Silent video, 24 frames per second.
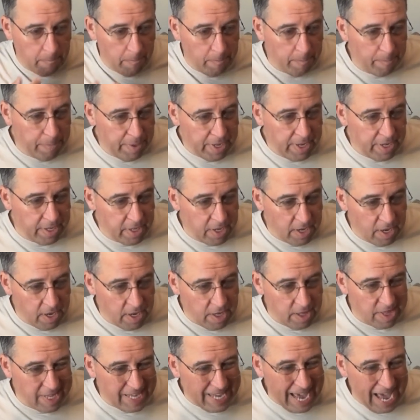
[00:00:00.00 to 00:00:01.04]
But
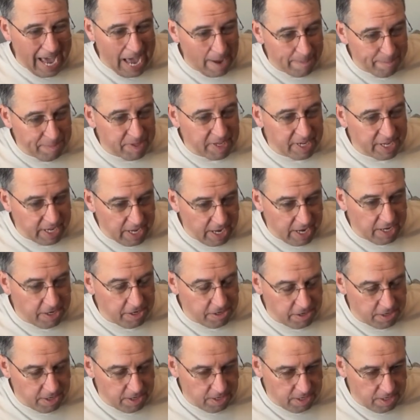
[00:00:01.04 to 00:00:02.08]
the
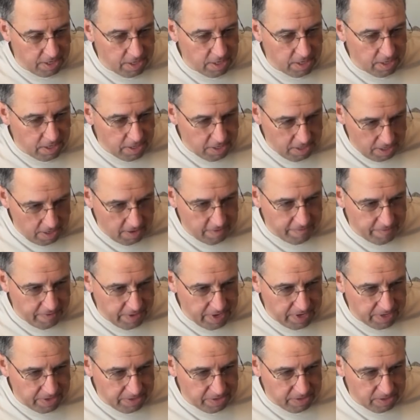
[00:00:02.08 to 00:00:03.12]
application of
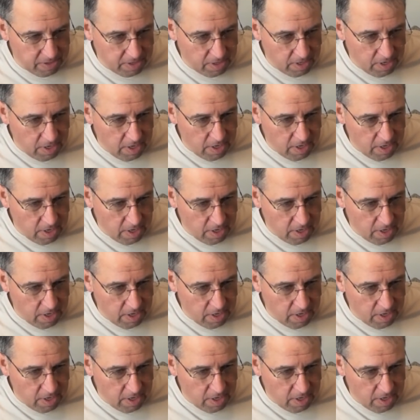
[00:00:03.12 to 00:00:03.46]
this,